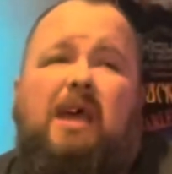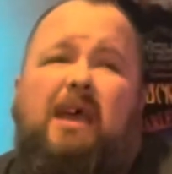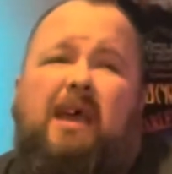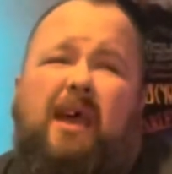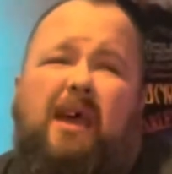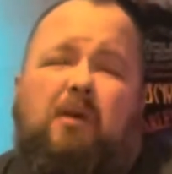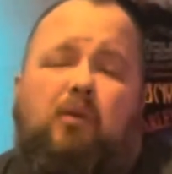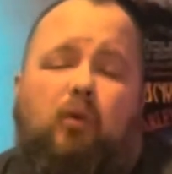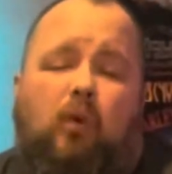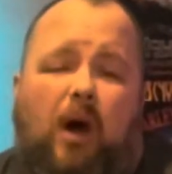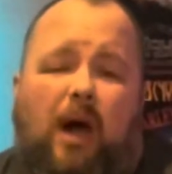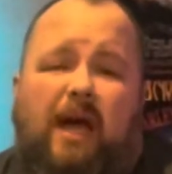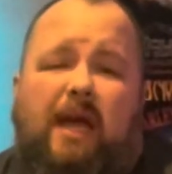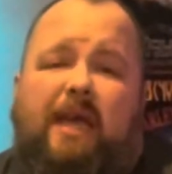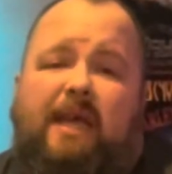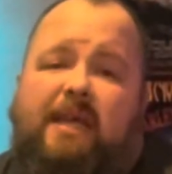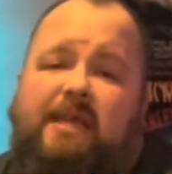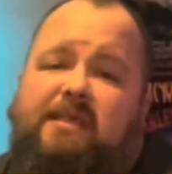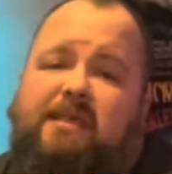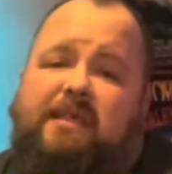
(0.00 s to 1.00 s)
and why
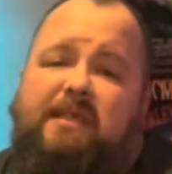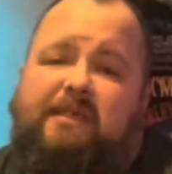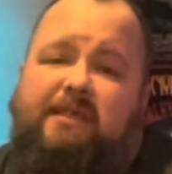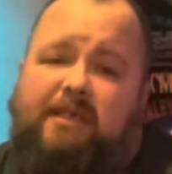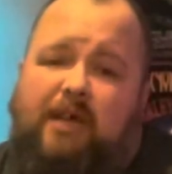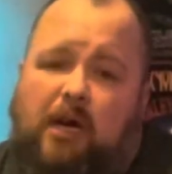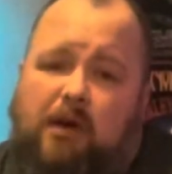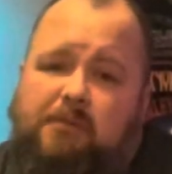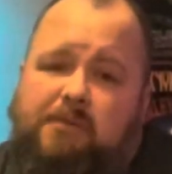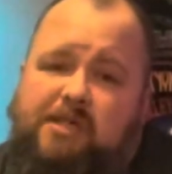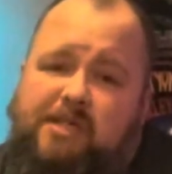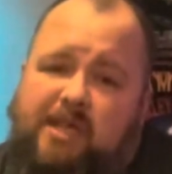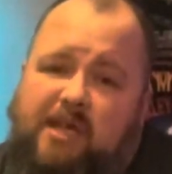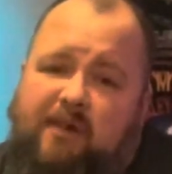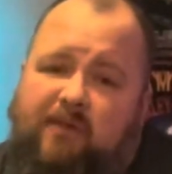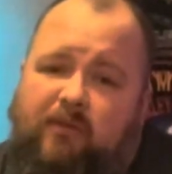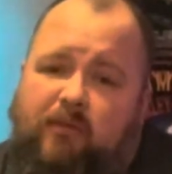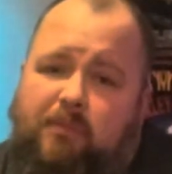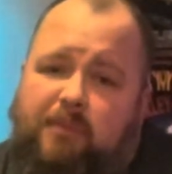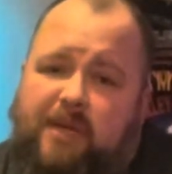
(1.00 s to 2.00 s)
he's a dumb son
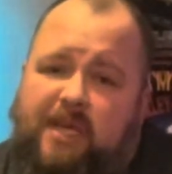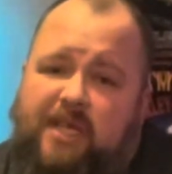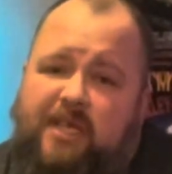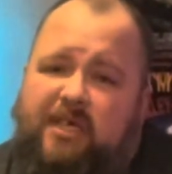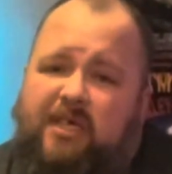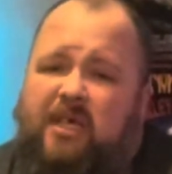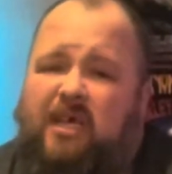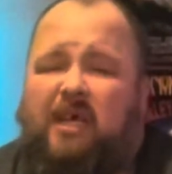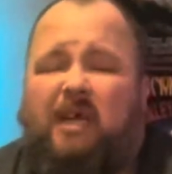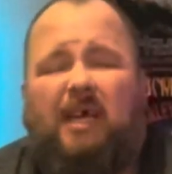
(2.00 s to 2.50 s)
of a bitch,